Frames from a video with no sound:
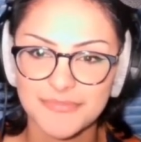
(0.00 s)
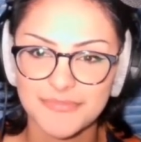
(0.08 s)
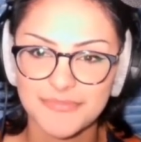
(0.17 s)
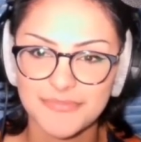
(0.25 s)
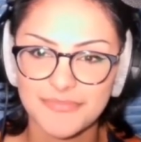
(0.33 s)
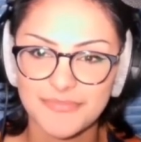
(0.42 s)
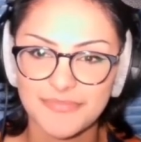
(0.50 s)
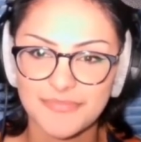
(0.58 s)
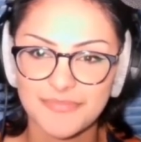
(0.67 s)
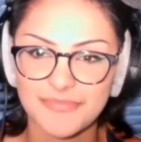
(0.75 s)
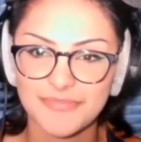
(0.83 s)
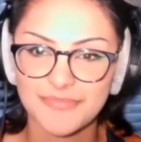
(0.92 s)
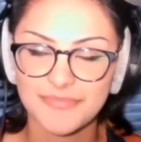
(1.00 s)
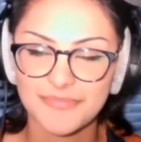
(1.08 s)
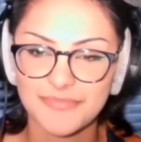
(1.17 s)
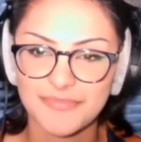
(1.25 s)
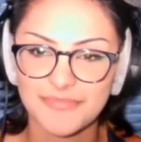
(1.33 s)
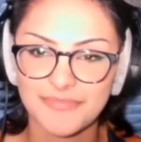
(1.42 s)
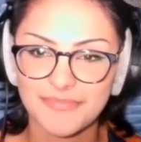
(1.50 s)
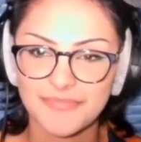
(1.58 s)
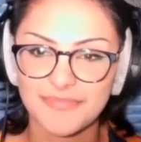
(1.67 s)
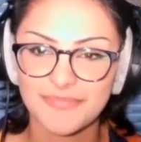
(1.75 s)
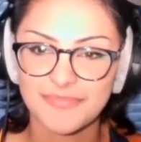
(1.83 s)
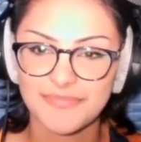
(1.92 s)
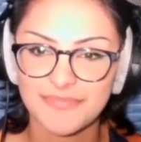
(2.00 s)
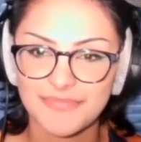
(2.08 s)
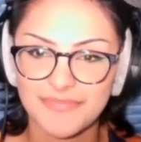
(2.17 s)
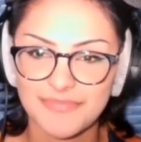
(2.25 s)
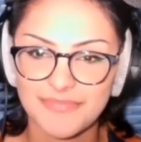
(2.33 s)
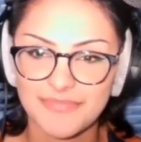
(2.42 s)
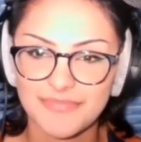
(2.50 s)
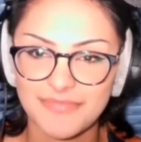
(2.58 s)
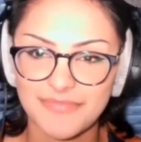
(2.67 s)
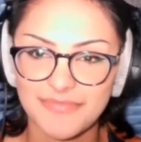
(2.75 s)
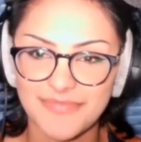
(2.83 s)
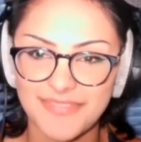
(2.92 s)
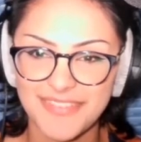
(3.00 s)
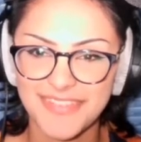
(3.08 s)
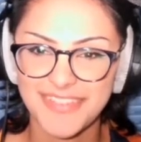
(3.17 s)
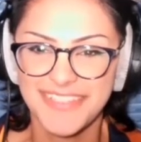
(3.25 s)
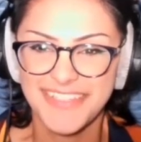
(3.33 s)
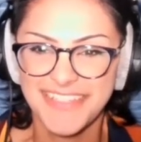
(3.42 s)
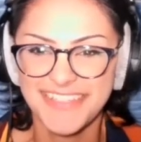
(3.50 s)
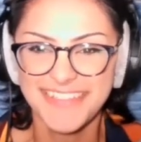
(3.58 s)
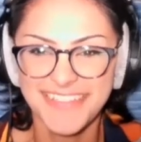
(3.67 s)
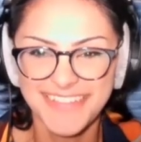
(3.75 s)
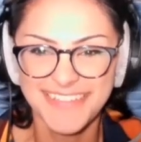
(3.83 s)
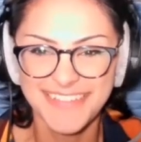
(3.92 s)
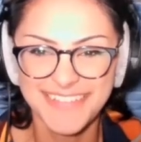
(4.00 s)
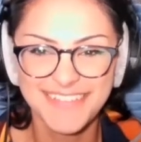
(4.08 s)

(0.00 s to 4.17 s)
[no speech]